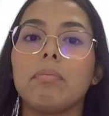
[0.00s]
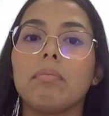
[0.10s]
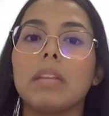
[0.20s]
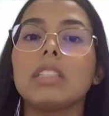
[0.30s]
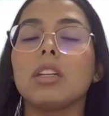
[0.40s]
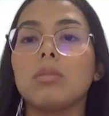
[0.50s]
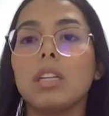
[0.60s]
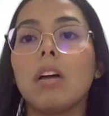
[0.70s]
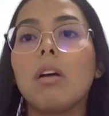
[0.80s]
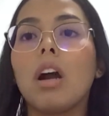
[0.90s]
slow
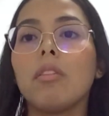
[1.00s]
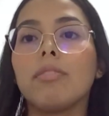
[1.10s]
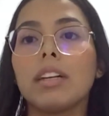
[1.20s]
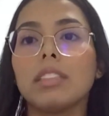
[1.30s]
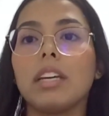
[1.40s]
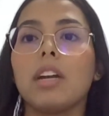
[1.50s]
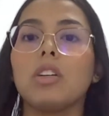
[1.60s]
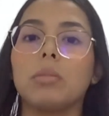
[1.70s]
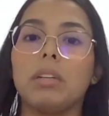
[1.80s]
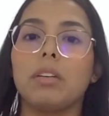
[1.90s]
down how fast the
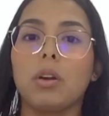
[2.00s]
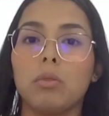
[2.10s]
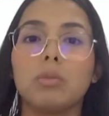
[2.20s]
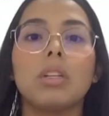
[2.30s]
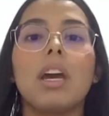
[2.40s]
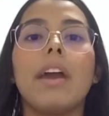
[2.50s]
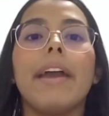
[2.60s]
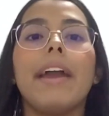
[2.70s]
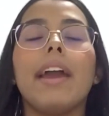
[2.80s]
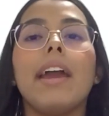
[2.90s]
economy grows,
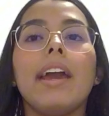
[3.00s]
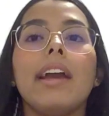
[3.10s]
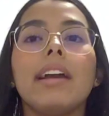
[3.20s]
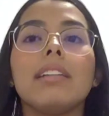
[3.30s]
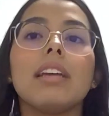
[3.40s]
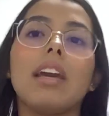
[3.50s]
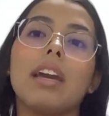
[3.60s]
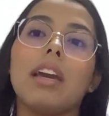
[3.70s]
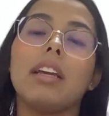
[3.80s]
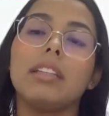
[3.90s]
and
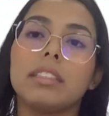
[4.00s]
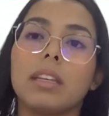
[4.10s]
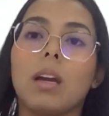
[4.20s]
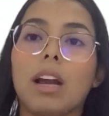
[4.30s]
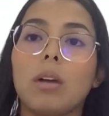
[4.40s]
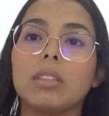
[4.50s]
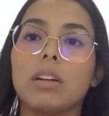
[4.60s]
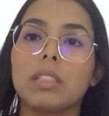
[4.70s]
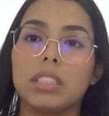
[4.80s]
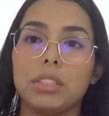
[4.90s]
this can cause a
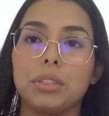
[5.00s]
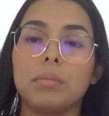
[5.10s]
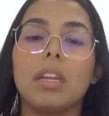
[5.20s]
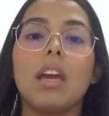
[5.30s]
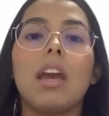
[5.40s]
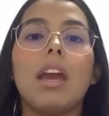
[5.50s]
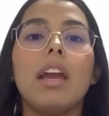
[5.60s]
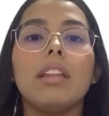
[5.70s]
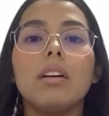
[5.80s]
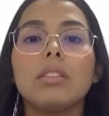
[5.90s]
recession.
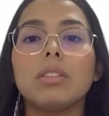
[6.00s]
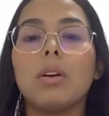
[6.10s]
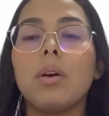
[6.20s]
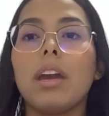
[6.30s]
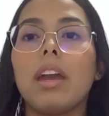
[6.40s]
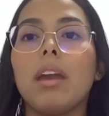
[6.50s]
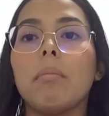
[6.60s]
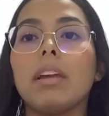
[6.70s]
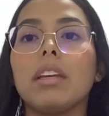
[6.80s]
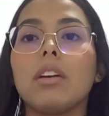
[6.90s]
And also,
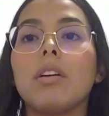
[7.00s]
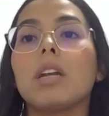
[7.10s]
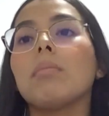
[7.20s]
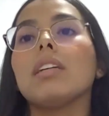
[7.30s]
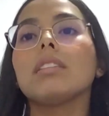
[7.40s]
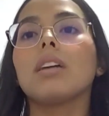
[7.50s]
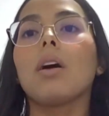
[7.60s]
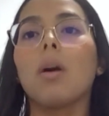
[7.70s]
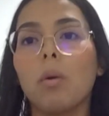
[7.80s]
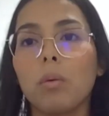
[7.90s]
many governments
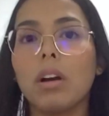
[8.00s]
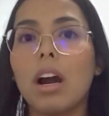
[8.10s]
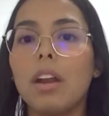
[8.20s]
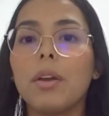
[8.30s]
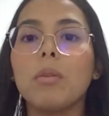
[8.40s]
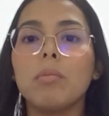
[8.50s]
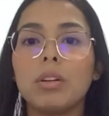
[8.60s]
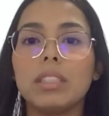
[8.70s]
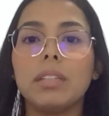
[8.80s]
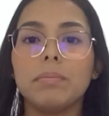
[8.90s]
own a lot of
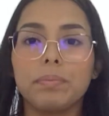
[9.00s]
money,